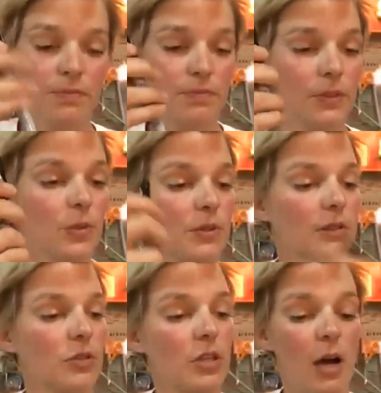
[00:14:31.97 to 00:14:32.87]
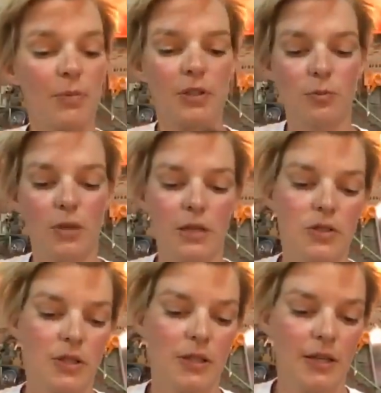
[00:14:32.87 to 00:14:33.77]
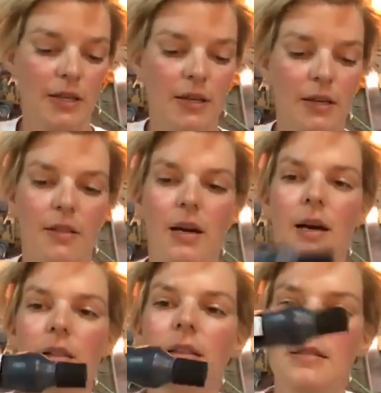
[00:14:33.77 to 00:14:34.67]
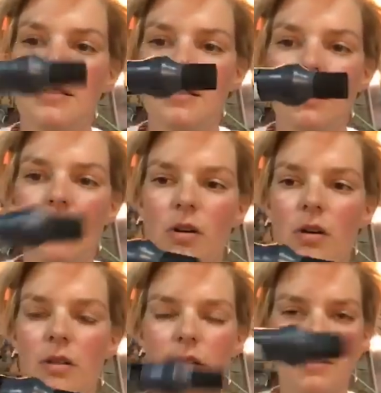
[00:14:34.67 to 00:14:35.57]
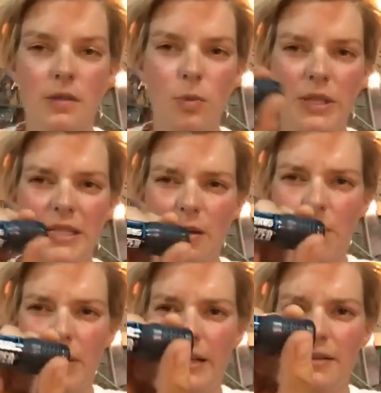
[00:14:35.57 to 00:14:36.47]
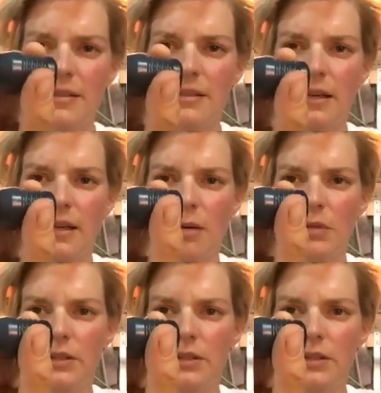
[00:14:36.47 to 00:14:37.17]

using the Sharpie too much, there are these Grog squeezer pens. They come in